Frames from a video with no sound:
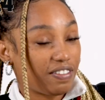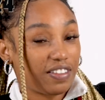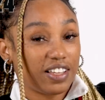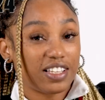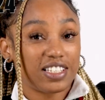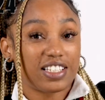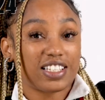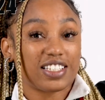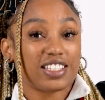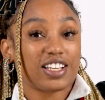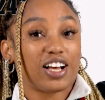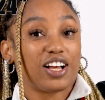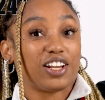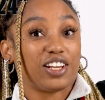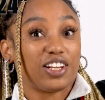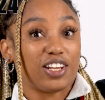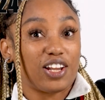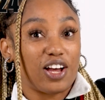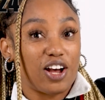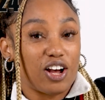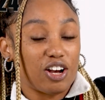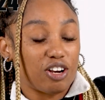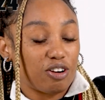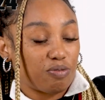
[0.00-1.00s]
This is a
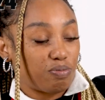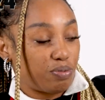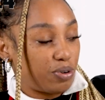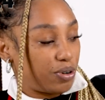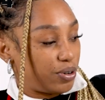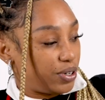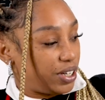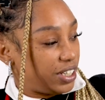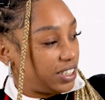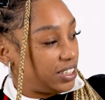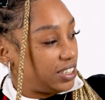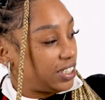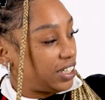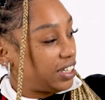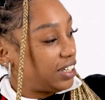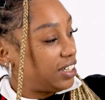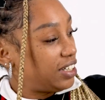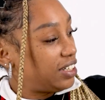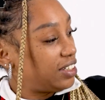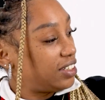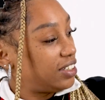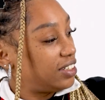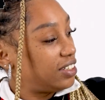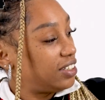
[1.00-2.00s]
long
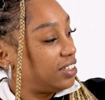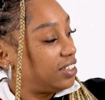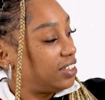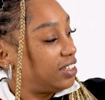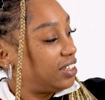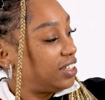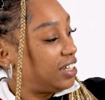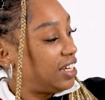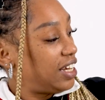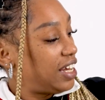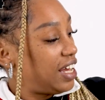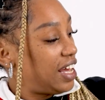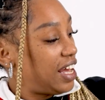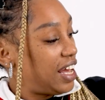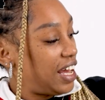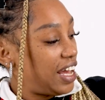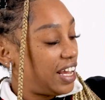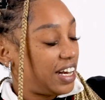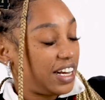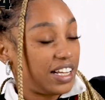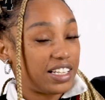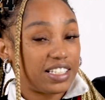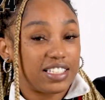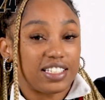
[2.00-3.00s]
ponytail.
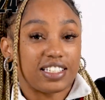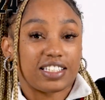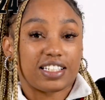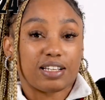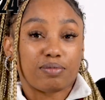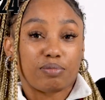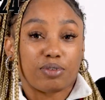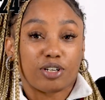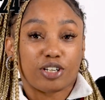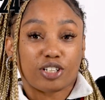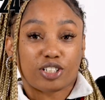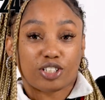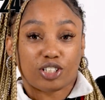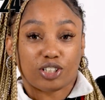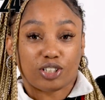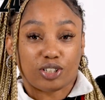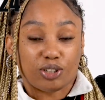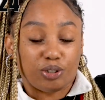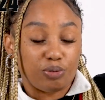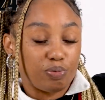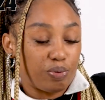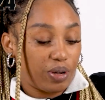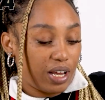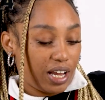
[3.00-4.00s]
It is similar to
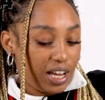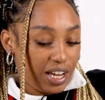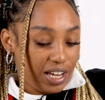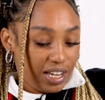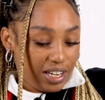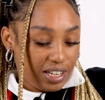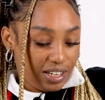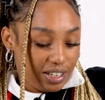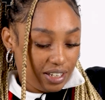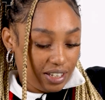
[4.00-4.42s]
Lupe,